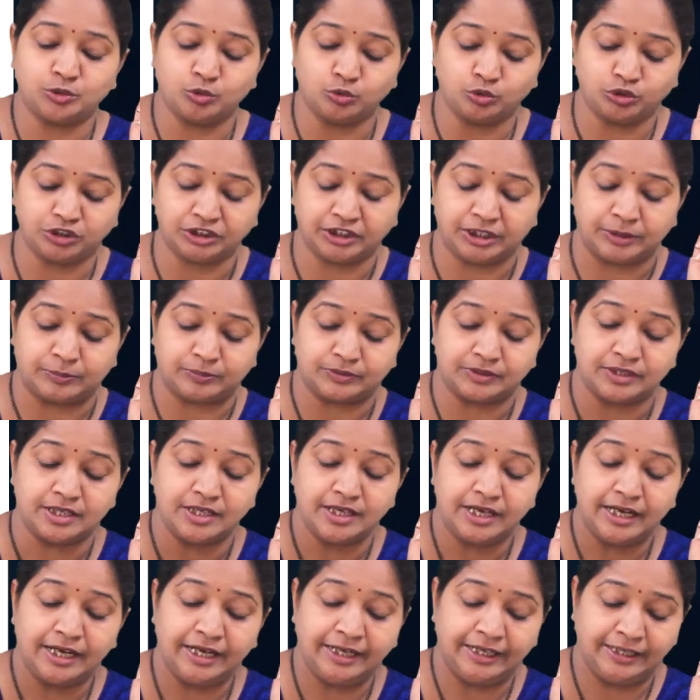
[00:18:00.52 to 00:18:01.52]
two shapes.
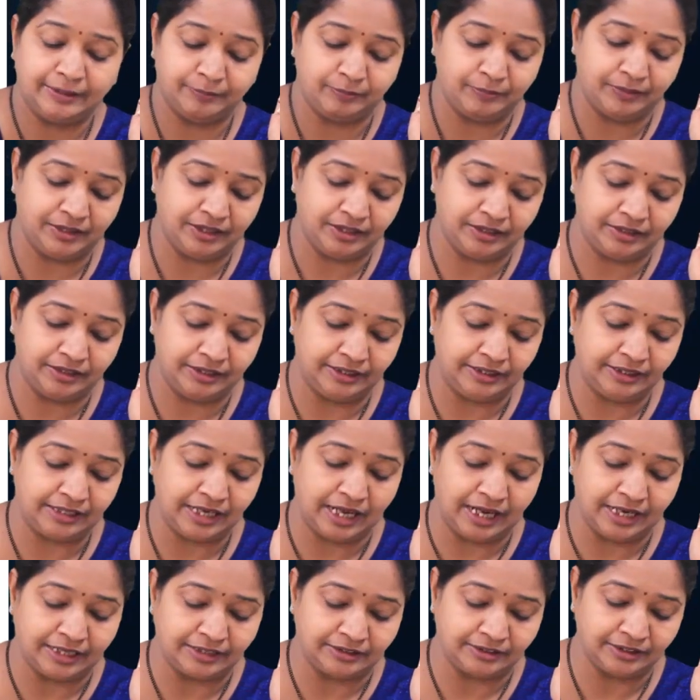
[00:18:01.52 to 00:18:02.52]
It
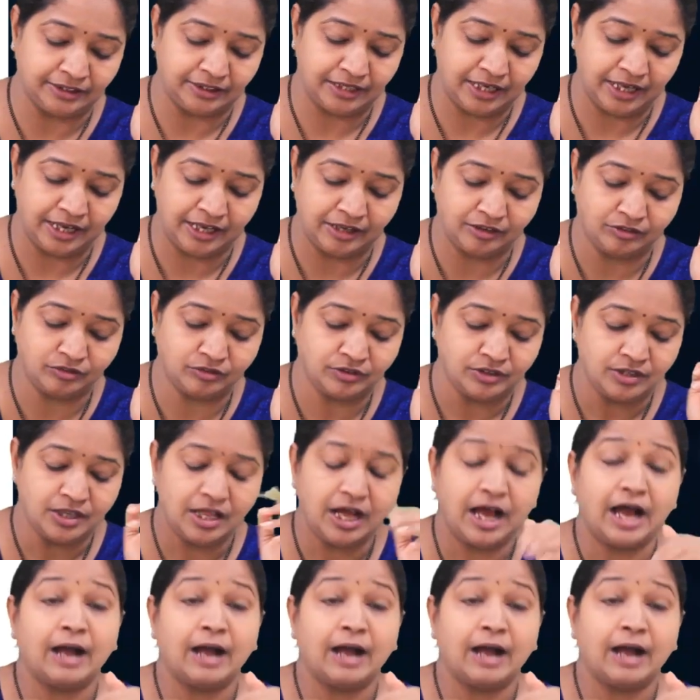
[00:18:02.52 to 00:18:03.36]
either have